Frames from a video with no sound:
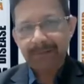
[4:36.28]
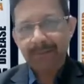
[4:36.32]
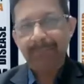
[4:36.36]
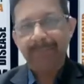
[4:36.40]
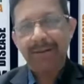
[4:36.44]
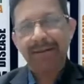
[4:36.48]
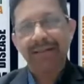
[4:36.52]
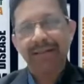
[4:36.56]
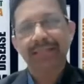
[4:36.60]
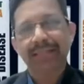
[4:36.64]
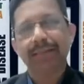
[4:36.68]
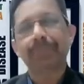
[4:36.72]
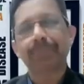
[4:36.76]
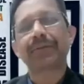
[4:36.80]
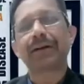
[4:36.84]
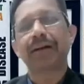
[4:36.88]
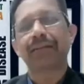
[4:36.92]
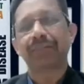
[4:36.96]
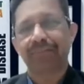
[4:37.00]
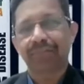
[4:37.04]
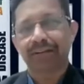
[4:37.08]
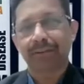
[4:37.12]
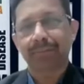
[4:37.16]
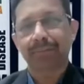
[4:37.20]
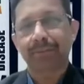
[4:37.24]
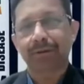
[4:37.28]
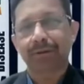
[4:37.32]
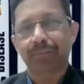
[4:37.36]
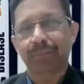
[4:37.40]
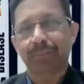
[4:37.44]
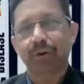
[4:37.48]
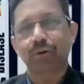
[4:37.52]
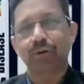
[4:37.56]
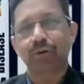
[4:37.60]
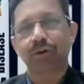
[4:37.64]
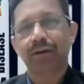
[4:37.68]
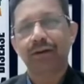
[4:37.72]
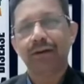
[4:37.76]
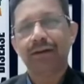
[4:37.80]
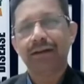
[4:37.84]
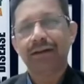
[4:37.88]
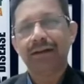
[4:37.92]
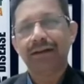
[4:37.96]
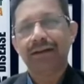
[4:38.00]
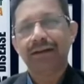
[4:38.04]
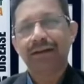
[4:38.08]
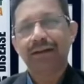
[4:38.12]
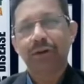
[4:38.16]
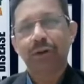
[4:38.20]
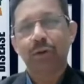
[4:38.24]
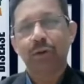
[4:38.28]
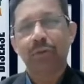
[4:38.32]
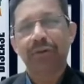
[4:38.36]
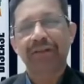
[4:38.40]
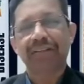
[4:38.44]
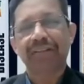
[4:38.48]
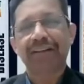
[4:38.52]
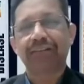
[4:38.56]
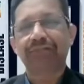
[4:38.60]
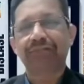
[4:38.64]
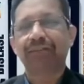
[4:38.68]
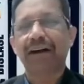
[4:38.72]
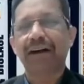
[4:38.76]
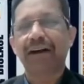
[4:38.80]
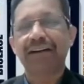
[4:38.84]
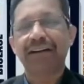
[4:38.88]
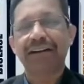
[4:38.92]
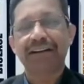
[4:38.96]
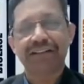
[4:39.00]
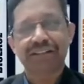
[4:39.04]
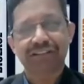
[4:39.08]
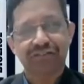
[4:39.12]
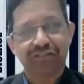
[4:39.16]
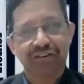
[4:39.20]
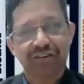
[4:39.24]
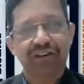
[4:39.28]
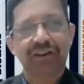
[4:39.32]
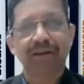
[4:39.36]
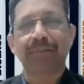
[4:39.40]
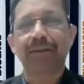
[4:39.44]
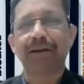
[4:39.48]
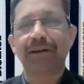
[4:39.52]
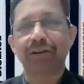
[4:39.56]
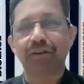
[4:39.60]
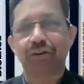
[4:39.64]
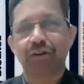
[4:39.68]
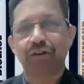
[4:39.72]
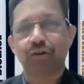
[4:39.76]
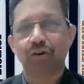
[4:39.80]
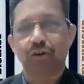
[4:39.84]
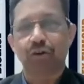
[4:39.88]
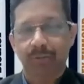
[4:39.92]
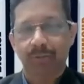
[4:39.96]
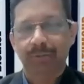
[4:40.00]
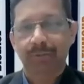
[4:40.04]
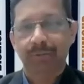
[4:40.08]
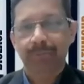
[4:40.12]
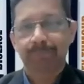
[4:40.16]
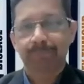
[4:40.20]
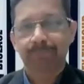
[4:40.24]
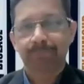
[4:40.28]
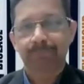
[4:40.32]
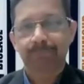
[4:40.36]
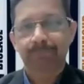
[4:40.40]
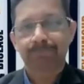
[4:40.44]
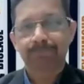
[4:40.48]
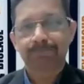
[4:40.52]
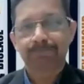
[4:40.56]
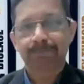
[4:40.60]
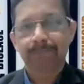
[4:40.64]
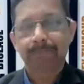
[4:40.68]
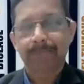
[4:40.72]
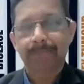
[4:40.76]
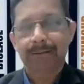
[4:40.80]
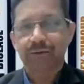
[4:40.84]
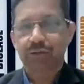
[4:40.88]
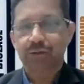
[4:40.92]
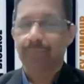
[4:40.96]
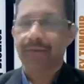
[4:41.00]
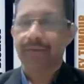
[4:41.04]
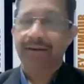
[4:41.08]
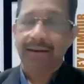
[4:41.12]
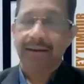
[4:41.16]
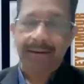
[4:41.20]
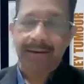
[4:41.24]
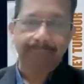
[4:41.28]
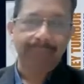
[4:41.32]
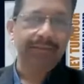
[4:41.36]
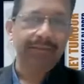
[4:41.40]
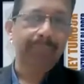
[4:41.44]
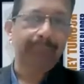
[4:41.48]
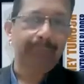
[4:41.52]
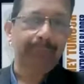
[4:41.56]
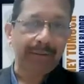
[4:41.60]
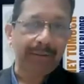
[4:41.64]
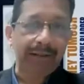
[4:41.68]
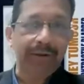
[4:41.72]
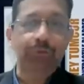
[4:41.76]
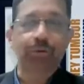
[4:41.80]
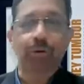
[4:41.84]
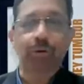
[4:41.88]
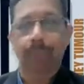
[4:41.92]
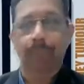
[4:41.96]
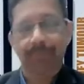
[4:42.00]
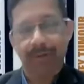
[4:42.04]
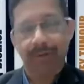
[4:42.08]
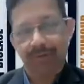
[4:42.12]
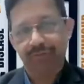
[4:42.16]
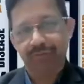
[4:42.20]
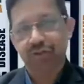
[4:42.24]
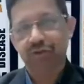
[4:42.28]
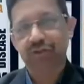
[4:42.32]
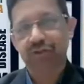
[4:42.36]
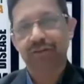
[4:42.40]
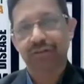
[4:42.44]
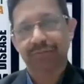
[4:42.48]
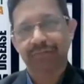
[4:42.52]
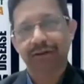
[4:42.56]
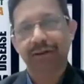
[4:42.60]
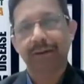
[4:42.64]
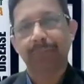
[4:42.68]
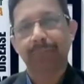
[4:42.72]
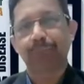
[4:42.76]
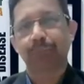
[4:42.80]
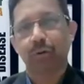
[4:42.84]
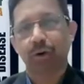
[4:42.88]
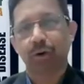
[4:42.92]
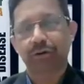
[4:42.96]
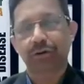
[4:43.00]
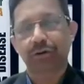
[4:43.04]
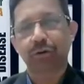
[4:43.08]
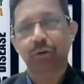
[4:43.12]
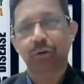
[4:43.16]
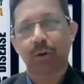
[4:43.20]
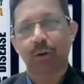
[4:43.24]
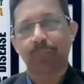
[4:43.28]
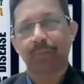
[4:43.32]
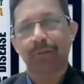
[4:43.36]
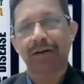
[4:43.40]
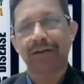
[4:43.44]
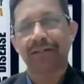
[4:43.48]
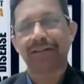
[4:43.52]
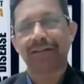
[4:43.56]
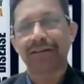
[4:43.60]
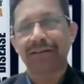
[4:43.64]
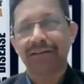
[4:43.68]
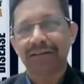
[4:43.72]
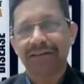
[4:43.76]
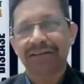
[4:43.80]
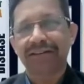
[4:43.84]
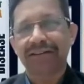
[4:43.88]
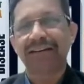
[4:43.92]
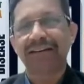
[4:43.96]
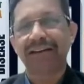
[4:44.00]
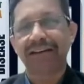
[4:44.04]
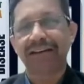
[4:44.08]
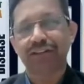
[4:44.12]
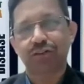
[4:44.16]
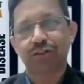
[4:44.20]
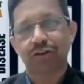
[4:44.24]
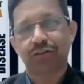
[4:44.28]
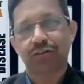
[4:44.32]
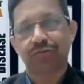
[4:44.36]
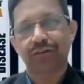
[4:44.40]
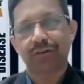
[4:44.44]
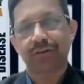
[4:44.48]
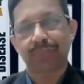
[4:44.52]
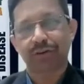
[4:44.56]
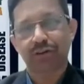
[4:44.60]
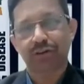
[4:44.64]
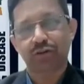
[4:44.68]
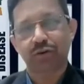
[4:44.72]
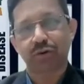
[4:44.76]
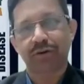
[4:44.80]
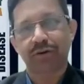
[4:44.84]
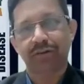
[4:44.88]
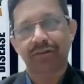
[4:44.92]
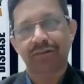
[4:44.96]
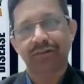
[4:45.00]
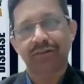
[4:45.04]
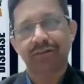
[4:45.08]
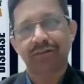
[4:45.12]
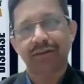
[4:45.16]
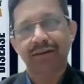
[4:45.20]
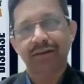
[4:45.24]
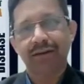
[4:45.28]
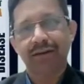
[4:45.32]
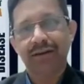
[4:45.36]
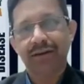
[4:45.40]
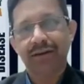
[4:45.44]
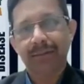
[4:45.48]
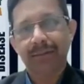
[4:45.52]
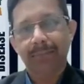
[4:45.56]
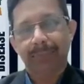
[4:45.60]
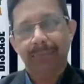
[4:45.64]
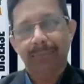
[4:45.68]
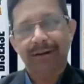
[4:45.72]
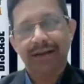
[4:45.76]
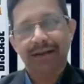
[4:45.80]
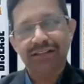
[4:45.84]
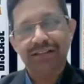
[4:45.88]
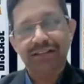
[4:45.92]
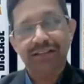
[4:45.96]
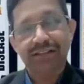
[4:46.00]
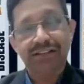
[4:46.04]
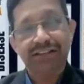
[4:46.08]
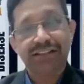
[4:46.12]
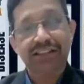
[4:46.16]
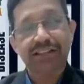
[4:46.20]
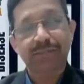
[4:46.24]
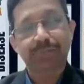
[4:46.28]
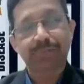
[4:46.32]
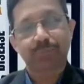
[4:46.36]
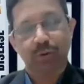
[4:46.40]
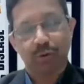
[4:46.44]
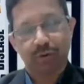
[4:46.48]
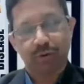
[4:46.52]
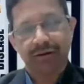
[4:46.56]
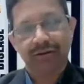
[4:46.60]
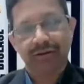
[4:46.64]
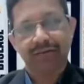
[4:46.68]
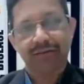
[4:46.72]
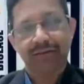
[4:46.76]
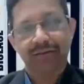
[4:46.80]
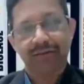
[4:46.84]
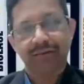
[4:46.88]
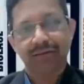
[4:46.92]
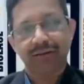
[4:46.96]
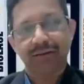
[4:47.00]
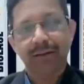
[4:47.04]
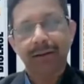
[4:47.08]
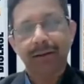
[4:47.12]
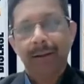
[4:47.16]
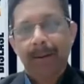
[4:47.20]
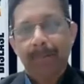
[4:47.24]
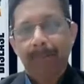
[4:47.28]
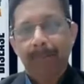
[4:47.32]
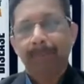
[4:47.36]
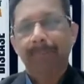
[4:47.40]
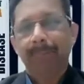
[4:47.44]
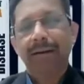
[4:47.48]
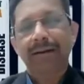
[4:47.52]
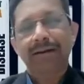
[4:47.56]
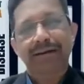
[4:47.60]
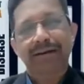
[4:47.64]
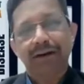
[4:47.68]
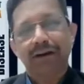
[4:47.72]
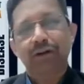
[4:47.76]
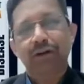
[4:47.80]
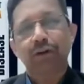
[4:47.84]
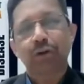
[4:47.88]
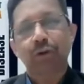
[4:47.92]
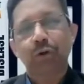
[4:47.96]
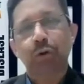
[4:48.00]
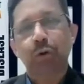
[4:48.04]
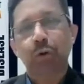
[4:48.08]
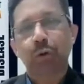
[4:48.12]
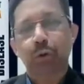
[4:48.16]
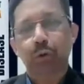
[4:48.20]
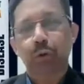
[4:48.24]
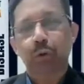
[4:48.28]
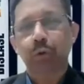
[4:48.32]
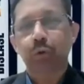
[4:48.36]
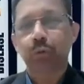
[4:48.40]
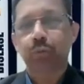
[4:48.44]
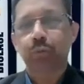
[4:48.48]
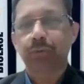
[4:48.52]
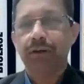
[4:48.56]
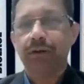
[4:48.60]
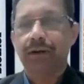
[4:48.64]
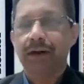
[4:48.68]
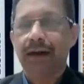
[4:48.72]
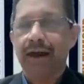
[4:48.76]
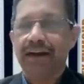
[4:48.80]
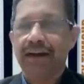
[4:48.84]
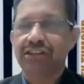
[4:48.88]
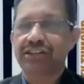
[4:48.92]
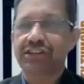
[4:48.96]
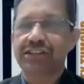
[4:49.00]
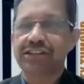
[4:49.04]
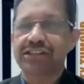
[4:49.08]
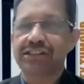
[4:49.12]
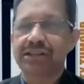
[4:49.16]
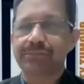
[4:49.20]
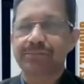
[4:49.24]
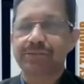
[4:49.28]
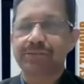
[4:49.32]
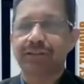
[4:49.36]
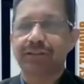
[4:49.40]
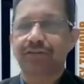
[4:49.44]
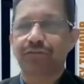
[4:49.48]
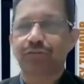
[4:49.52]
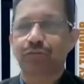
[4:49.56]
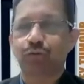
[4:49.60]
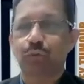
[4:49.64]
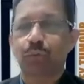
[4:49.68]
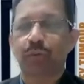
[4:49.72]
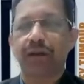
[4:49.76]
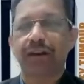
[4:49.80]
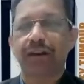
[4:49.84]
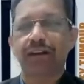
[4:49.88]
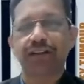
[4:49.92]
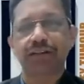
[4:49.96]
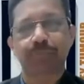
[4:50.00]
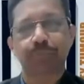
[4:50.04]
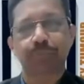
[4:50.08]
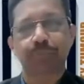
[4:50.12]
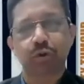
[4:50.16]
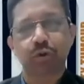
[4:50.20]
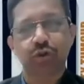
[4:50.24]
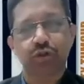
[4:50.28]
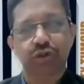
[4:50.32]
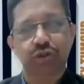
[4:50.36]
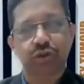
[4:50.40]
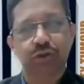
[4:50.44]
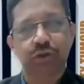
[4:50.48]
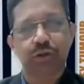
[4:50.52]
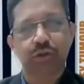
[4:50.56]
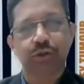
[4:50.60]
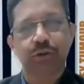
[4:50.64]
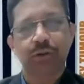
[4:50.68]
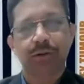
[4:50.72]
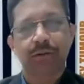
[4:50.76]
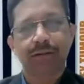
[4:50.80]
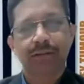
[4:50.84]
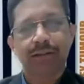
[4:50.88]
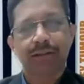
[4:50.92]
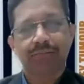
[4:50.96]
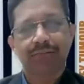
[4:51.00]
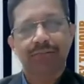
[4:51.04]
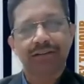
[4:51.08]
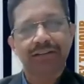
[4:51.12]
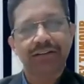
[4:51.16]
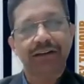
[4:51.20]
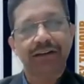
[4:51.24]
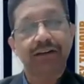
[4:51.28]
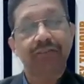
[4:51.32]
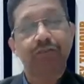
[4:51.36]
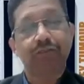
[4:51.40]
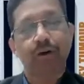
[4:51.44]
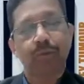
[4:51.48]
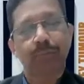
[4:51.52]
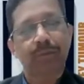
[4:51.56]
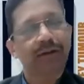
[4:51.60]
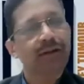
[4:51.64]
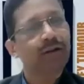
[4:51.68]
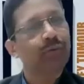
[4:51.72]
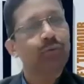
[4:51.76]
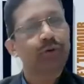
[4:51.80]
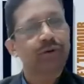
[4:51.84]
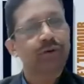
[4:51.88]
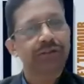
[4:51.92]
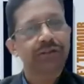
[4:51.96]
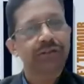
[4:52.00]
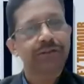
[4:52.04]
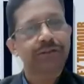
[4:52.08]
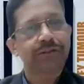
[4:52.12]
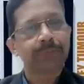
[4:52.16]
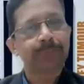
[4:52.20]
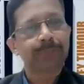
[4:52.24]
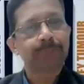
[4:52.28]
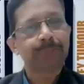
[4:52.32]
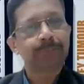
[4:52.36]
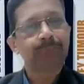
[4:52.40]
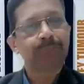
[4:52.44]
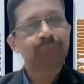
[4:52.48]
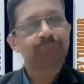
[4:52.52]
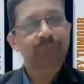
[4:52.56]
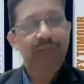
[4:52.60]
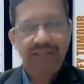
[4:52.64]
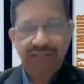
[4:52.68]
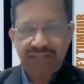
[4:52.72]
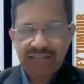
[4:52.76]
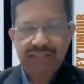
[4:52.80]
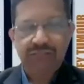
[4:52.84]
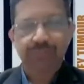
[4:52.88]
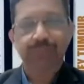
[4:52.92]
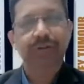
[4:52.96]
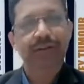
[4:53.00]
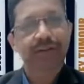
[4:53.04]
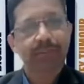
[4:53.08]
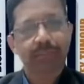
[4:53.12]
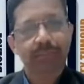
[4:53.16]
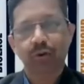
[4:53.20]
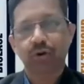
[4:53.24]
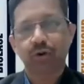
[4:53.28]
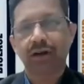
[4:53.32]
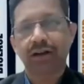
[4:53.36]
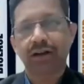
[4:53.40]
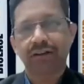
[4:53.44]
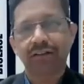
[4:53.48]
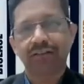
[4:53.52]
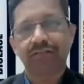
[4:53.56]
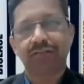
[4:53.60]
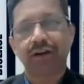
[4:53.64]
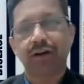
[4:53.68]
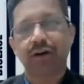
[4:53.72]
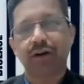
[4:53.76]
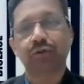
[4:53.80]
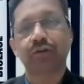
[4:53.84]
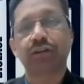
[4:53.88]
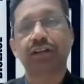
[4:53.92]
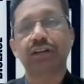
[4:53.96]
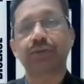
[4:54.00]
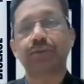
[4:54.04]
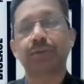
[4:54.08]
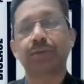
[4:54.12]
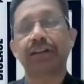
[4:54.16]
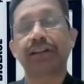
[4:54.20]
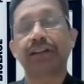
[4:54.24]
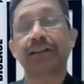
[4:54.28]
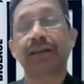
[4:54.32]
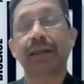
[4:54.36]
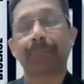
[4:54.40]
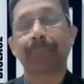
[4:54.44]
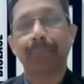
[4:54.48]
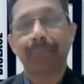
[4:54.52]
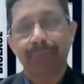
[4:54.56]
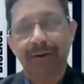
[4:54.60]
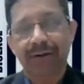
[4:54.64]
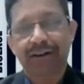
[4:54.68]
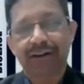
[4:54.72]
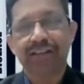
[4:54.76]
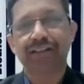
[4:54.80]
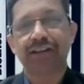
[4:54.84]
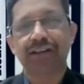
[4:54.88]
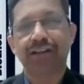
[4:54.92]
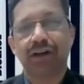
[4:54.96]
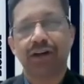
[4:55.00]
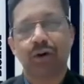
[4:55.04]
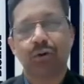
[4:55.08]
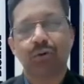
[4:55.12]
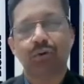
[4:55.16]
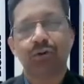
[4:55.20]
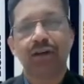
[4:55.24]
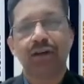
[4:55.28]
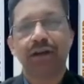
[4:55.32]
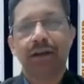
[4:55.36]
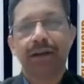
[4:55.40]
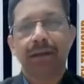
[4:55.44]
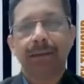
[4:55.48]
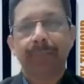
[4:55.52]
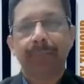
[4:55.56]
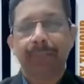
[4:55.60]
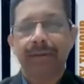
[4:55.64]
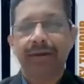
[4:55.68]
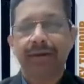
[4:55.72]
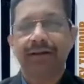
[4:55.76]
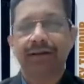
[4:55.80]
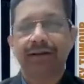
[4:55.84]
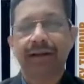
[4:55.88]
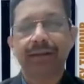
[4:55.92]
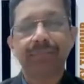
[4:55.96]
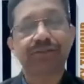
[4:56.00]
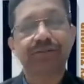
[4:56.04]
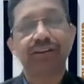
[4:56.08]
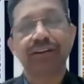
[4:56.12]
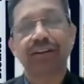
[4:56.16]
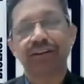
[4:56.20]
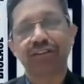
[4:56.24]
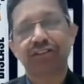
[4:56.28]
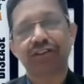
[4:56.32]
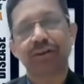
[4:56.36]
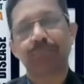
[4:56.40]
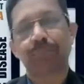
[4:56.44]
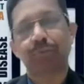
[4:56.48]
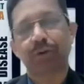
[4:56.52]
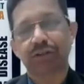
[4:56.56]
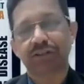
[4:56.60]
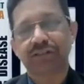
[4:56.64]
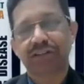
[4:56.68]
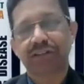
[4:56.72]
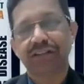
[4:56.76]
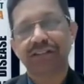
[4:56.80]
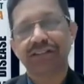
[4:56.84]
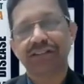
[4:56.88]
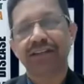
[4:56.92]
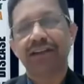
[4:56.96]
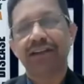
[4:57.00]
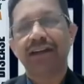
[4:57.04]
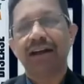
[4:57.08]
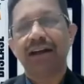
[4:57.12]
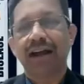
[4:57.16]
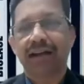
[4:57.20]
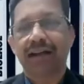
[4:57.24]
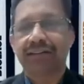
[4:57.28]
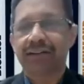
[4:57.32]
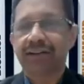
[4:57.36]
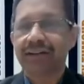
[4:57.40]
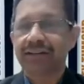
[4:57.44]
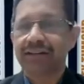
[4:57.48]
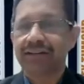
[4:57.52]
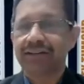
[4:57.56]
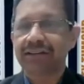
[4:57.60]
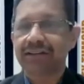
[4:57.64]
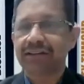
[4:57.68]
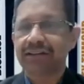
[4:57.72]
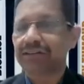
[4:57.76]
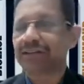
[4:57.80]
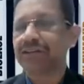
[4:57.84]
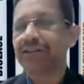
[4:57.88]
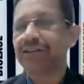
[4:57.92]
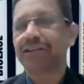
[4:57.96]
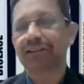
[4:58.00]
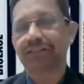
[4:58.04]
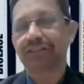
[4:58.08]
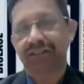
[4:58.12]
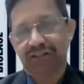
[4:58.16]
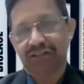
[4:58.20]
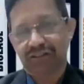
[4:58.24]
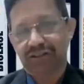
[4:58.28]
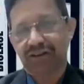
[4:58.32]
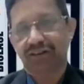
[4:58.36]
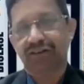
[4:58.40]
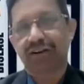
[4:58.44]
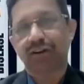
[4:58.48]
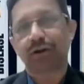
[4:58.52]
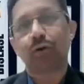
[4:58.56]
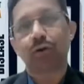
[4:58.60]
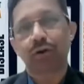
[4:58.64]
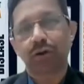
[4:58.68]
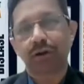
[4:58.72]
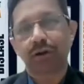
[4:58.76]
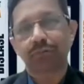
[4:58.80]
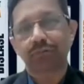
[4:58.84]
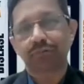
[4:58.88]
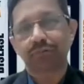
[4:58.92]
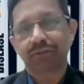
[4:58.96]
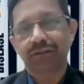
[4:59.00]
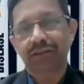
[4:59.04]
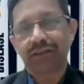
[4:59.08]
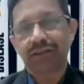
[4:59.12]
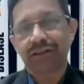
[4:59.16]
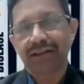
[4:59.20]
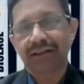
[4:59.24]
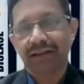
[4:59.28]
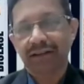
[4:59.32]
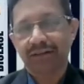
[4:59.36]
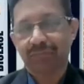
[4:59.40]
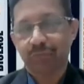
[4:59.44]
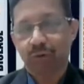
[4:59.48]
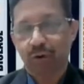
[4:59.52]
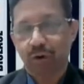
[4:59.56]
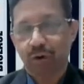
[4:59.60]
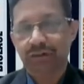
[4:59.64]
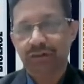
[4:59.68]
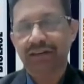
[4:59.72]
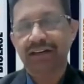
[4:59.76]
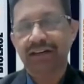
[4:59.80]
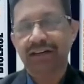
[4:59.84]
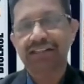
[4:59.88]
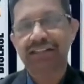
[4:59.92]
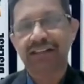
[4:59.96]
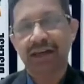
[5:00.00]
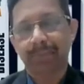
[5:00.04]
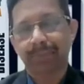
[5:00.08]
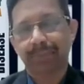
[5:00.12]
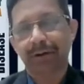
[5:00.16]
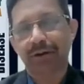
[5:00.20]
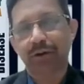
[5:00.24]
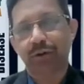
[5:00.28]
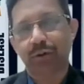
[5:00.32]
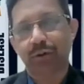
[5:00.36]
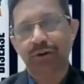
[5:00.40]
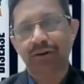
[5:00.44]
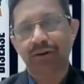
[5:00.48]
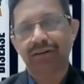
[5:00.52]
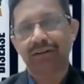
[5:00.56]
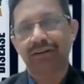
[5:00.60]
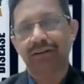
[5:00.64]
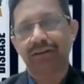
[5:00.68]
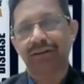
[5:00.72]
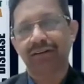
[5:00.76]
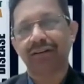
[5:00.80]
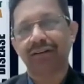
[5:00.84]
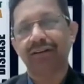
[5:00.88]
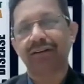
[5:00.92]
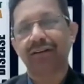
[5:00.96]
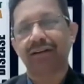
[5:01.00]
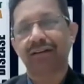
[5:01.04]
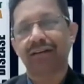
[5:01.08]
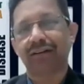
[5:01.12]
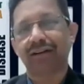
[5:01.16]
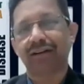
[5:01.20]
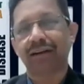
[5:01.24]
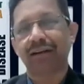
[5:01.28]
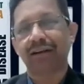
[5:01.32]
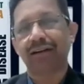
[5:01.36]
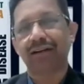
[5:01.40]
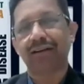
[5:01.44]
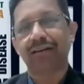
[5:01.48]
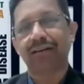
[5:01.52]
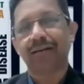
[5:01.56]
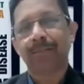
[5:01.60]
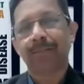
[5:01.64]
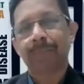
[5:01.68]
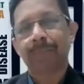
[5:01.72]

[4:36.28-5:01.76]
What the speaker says: making them comfortable about knowing that finally it's treatable and curable. So we take away the pain component, which is a very important component in the early days of immature disease. But as the disease progresses, men continue to adjust themselves to various postures while the deformity worsens. And that's where the morale is down. That's where the capabilities are down. Many times the erection process and the length and the girth, etc., go down. If all that is happening together in a erectile